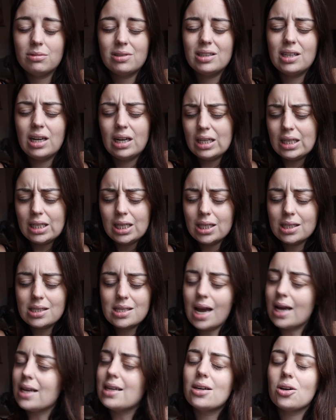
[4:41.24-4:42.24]
delete
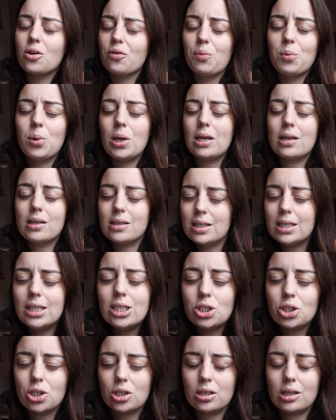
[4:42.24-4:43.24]
this idea of being a
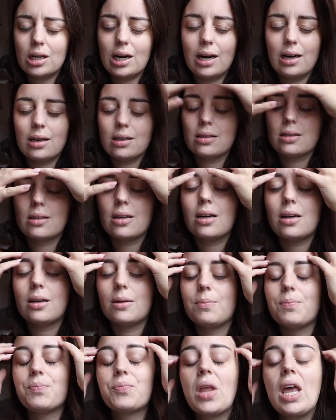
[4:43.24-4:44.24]
teacher. And
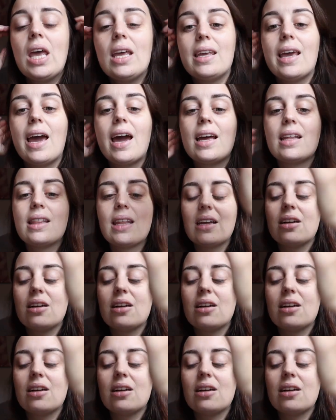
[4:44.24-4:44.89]
yeah, and